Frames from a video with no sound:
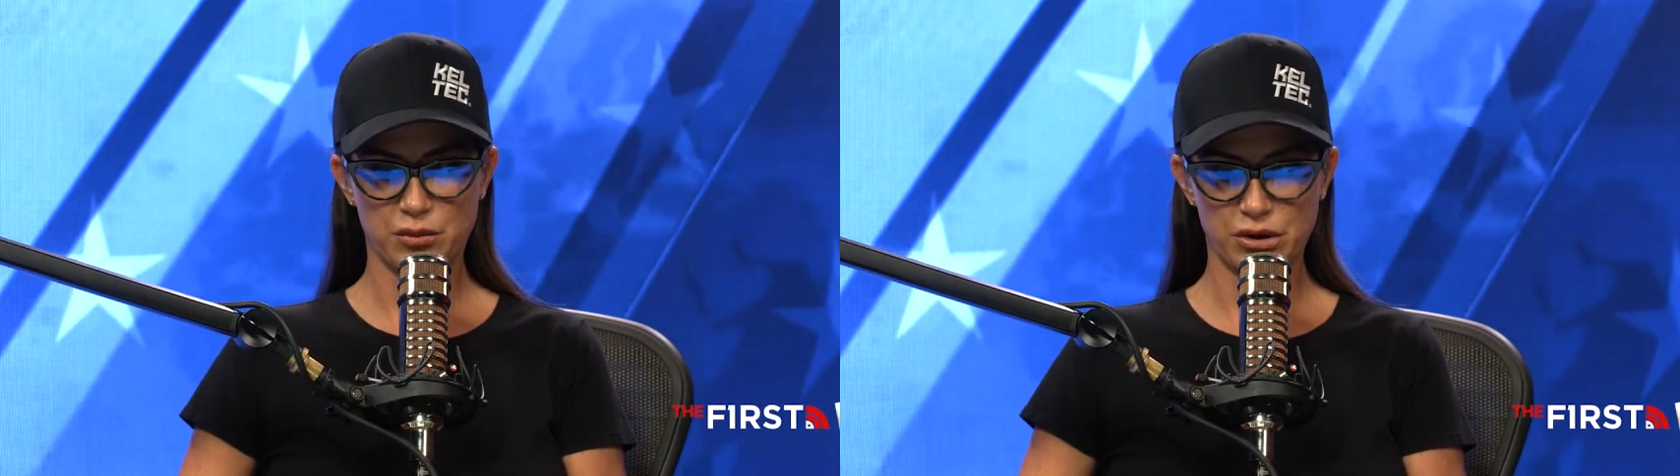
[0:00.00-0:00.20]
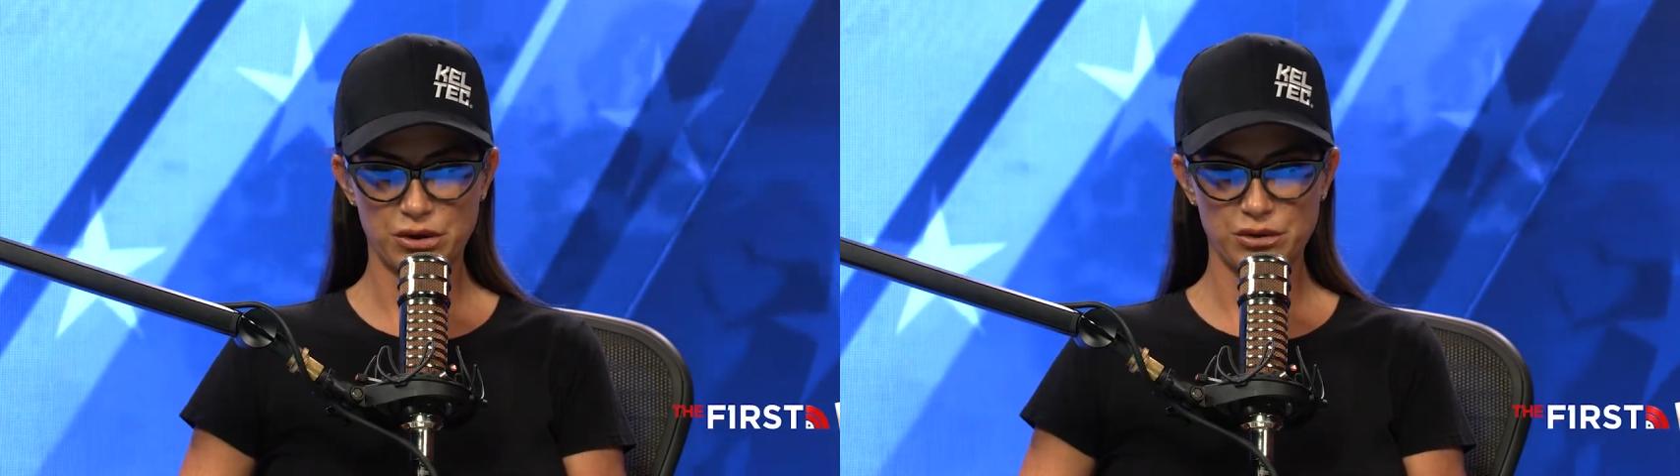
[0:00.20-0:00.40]

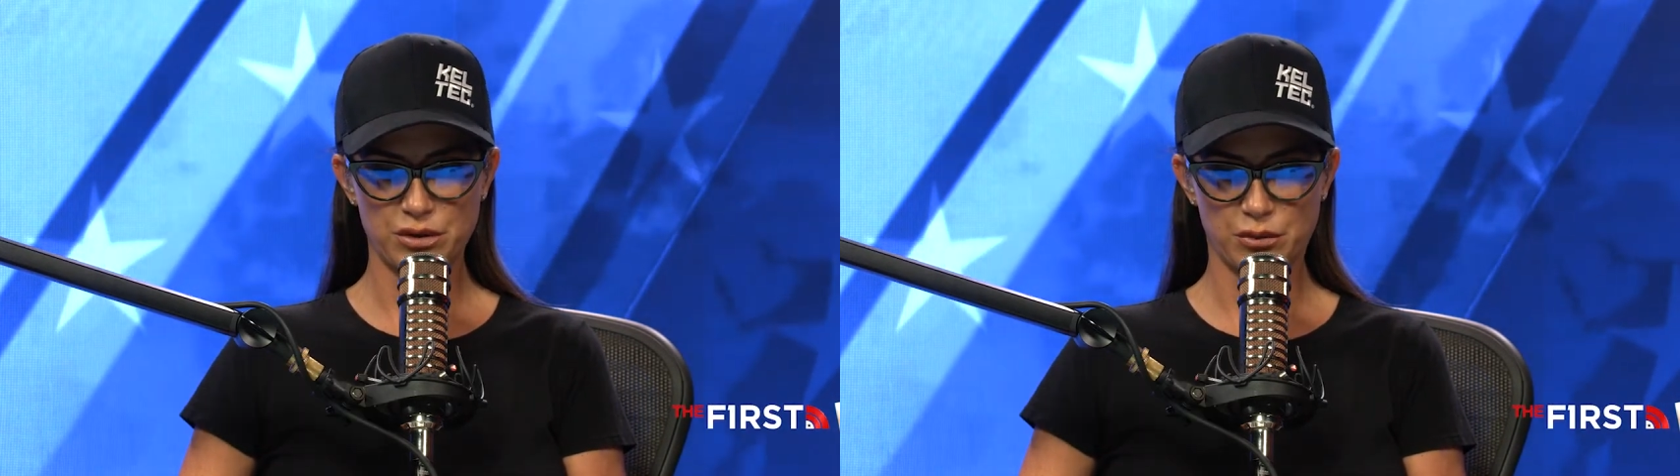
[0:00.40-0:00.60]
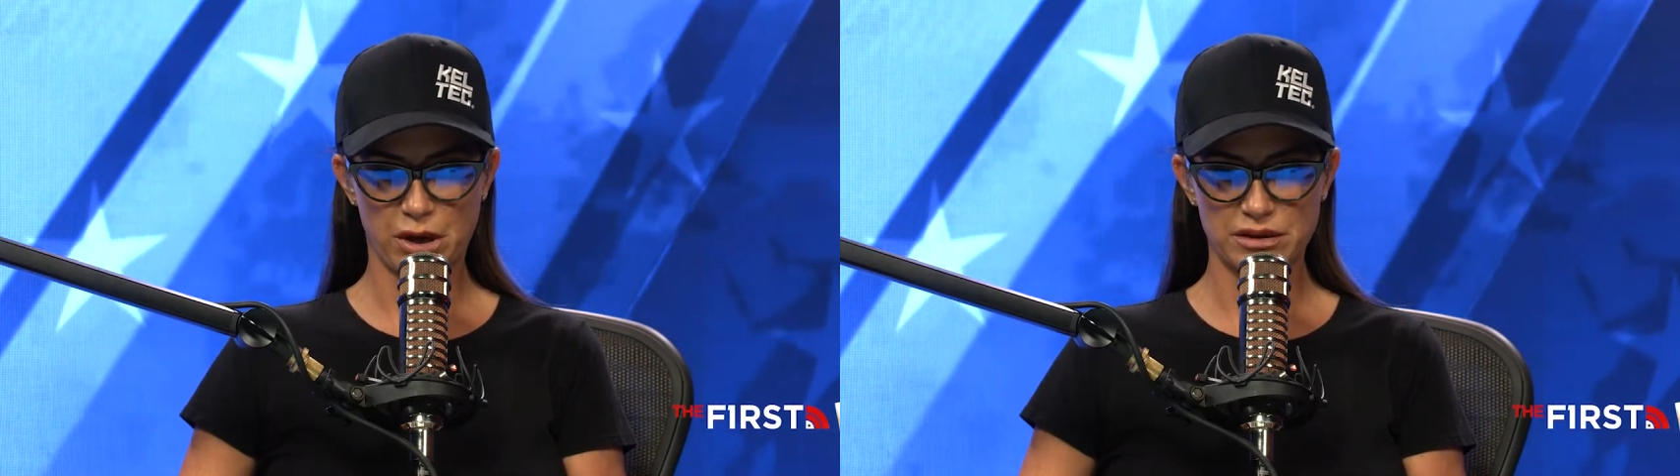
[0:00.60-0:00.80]

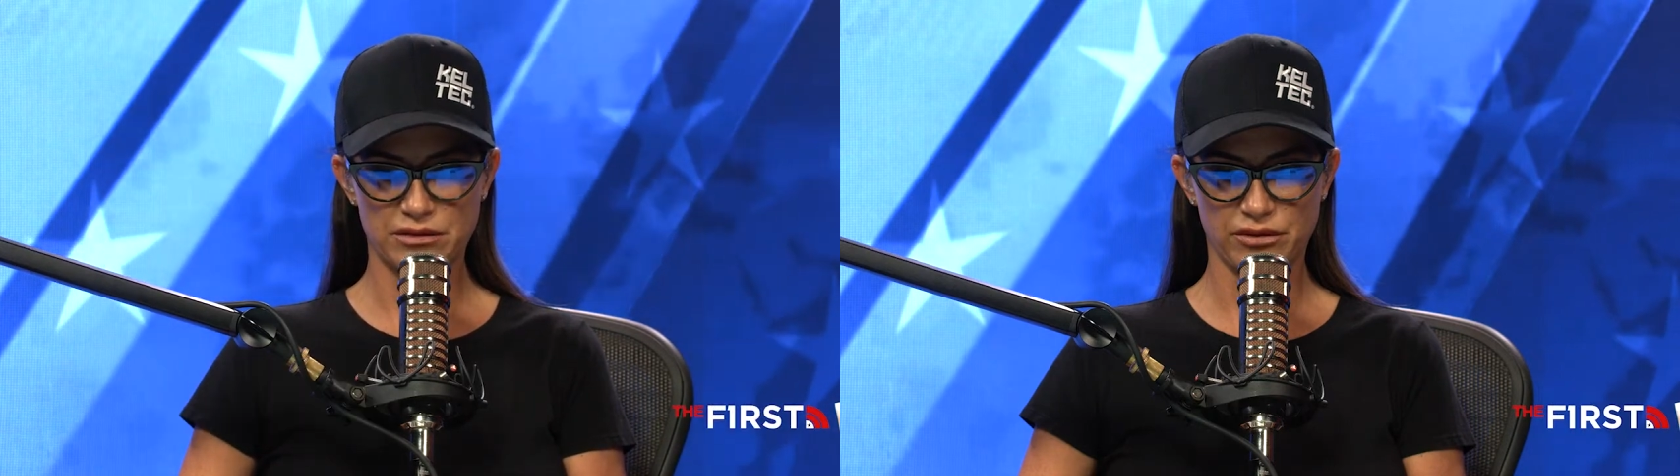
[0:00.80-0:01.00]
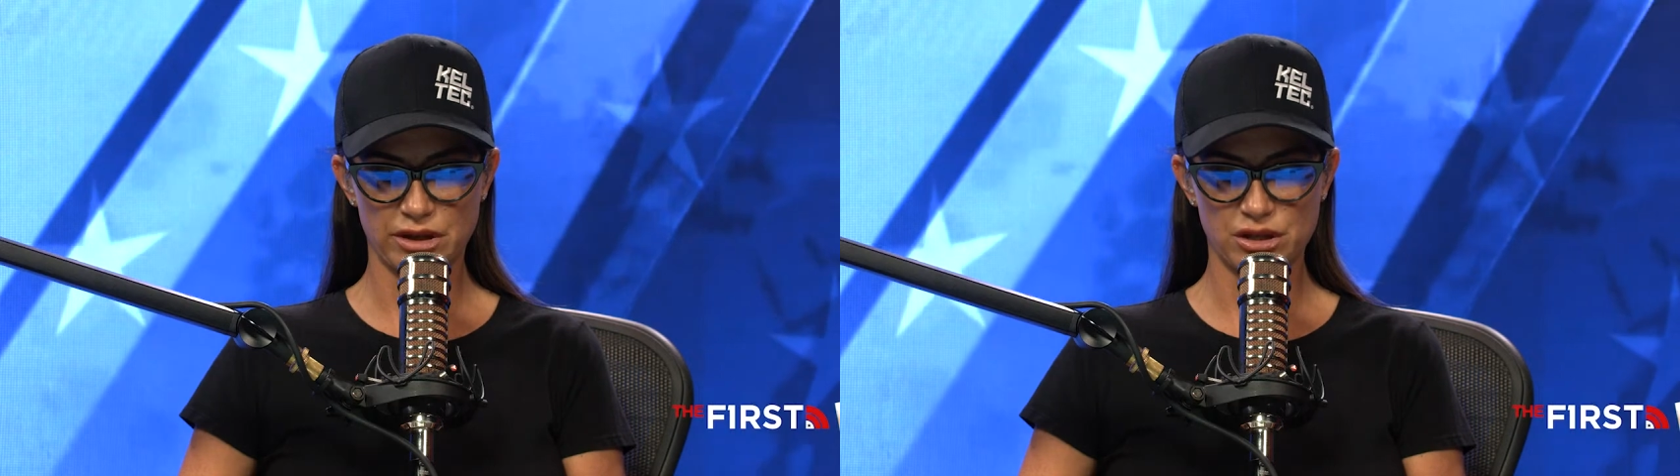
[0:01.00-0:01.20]
producer price
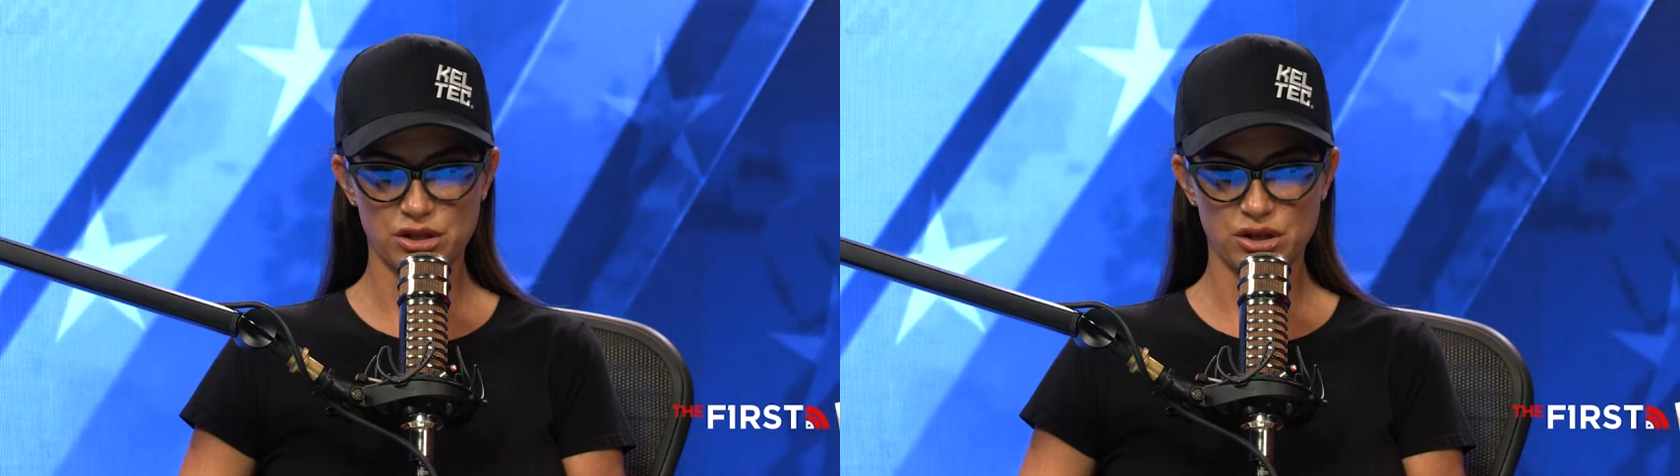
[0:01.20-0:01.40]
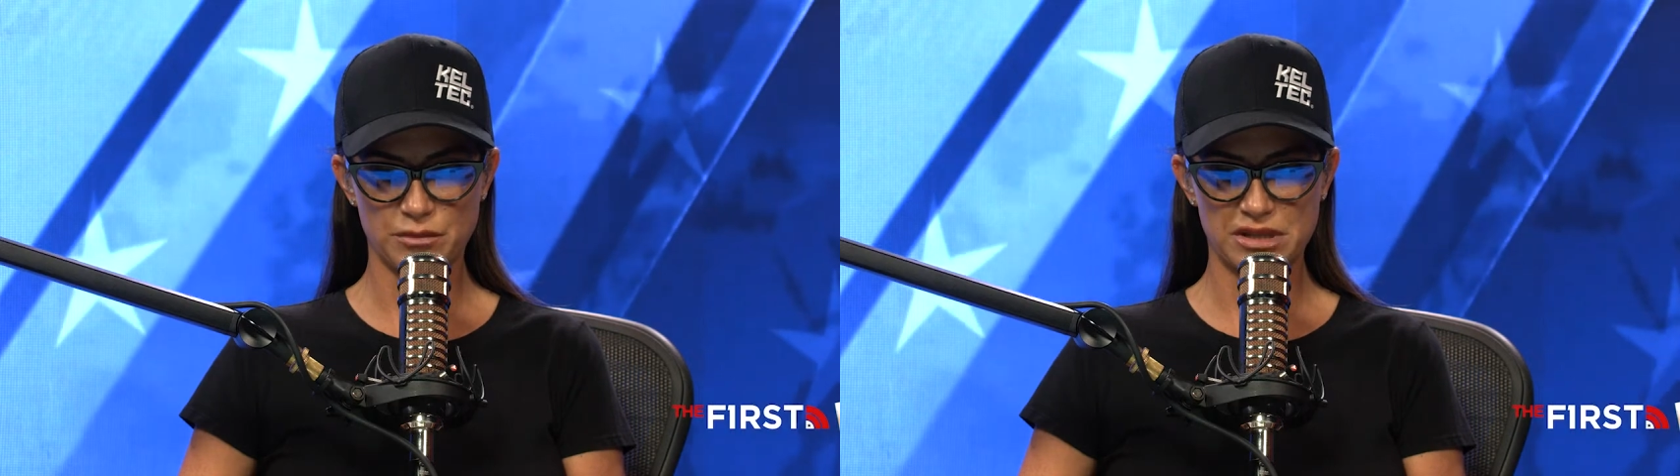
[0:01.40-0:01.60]
inflation jumped